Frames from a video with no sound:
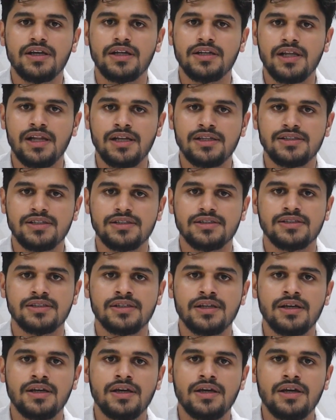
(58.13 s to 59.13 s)
analysis.
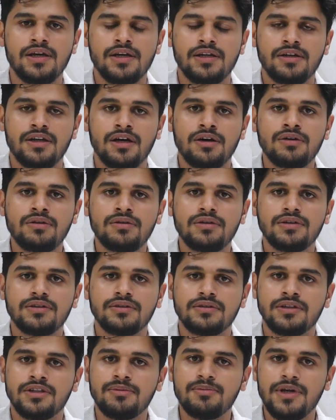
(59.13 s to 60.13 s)
Now
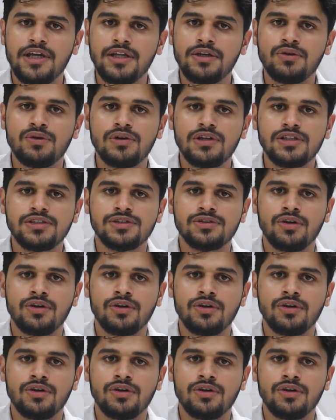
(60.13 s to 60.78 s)
the main goal is